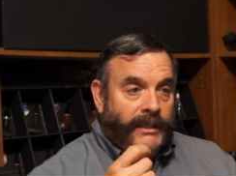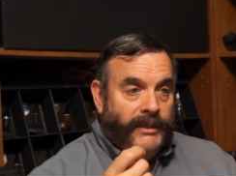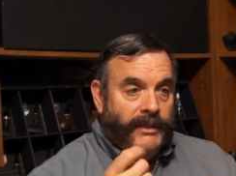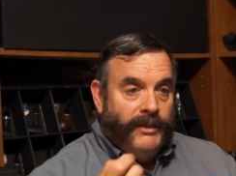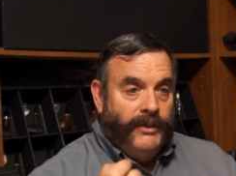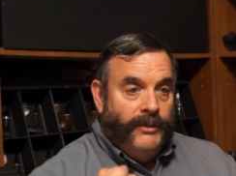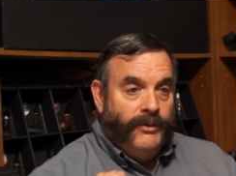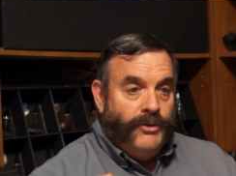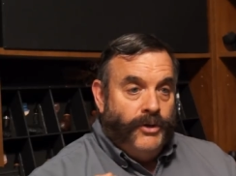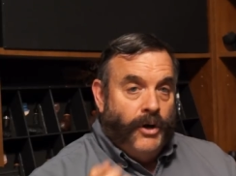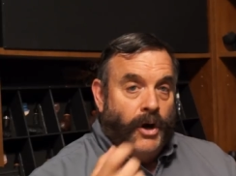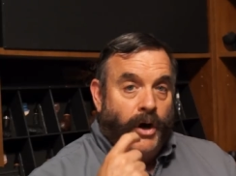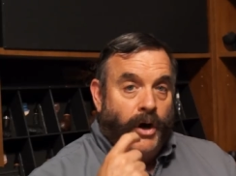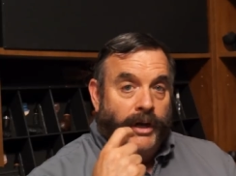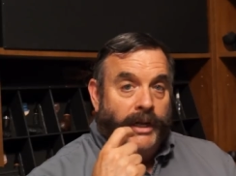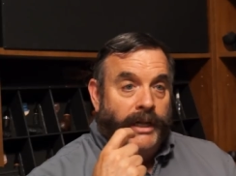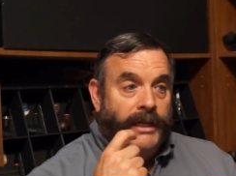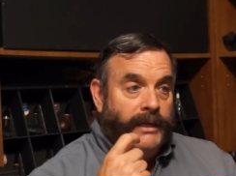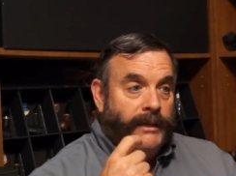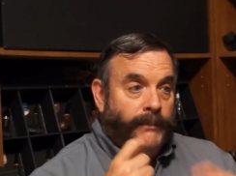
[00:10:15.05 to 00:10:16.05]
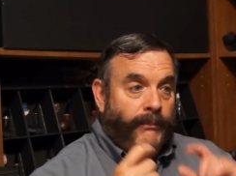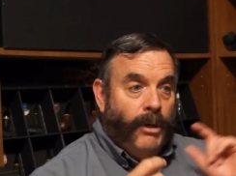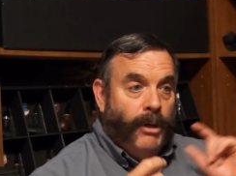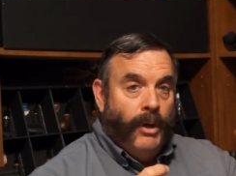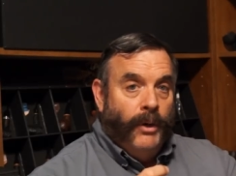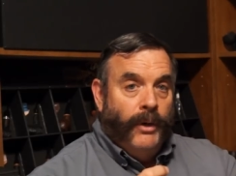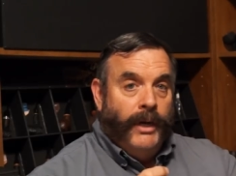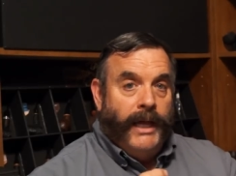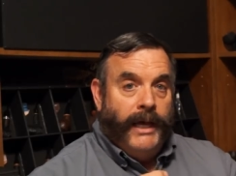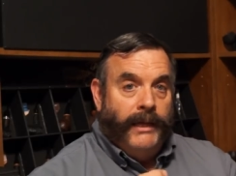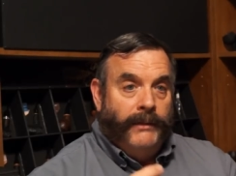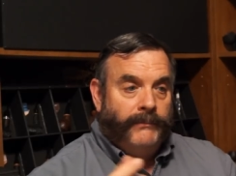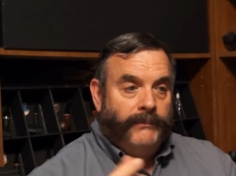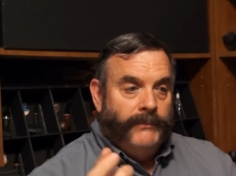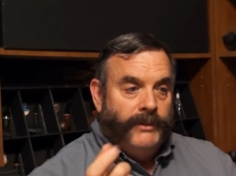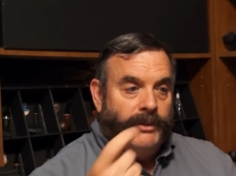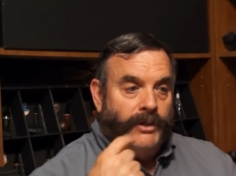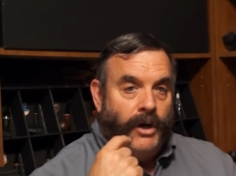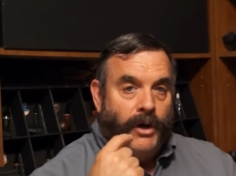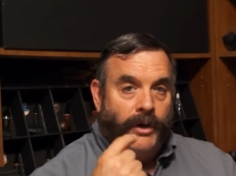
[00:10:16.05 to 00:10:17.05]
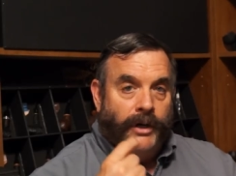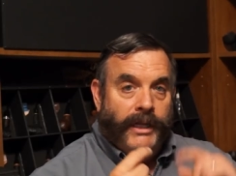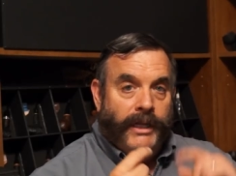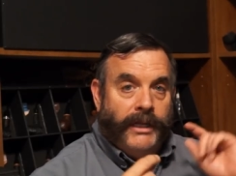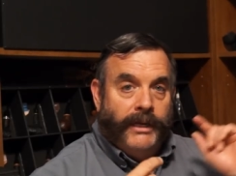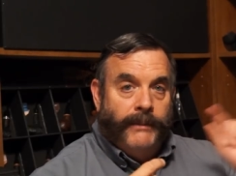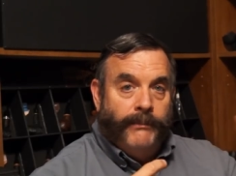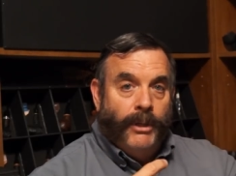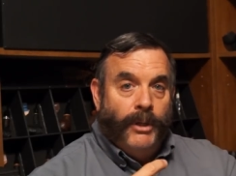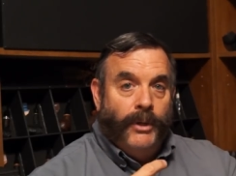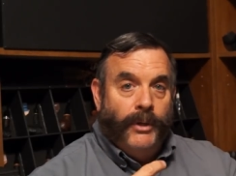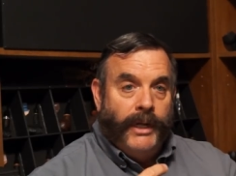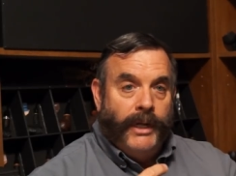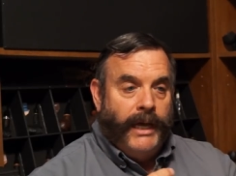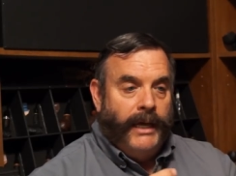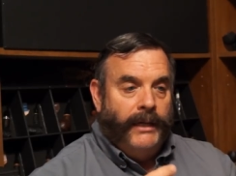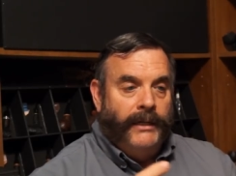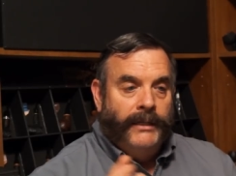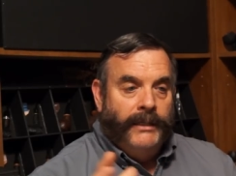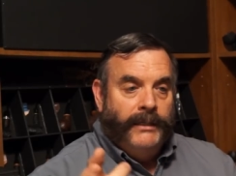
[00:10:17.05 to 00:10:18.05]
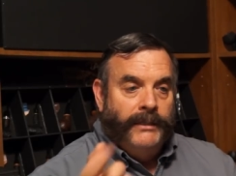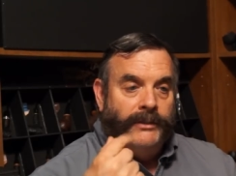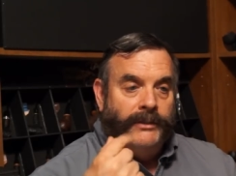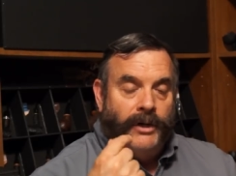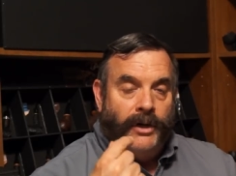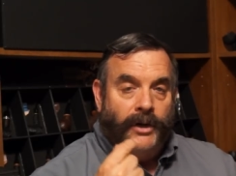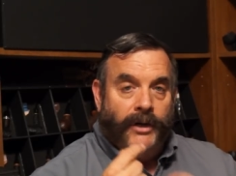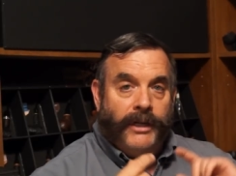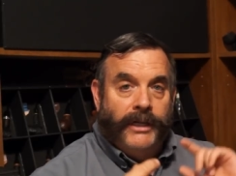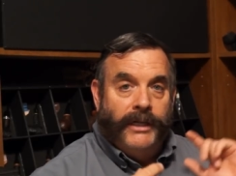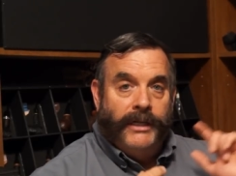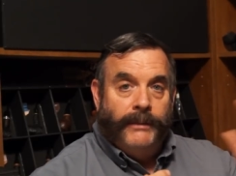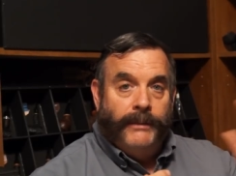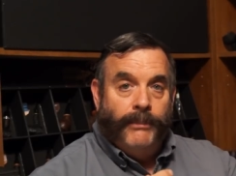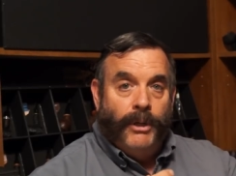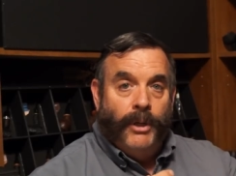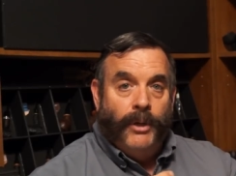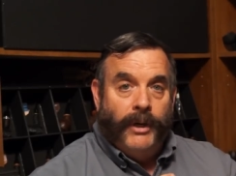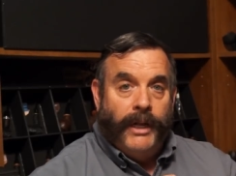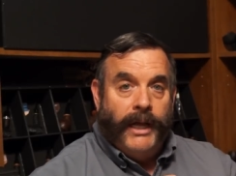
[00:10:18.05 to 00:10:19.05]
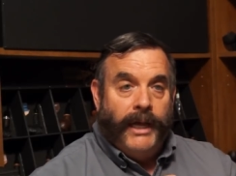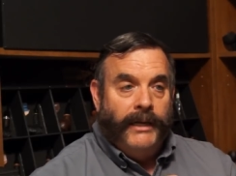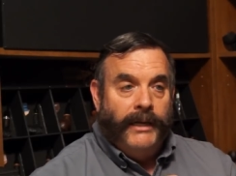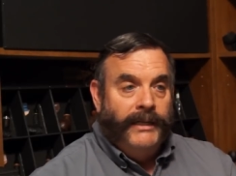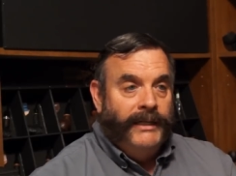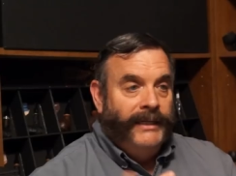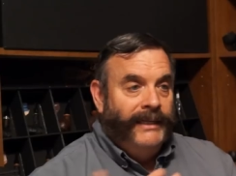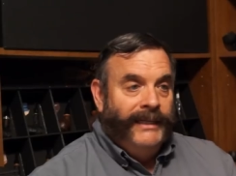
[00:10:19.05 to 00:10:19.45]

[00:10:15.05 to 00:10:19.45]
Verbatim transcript: You draw it in and blow it out. Draw it in and blow it out. Draw it in and blow it out.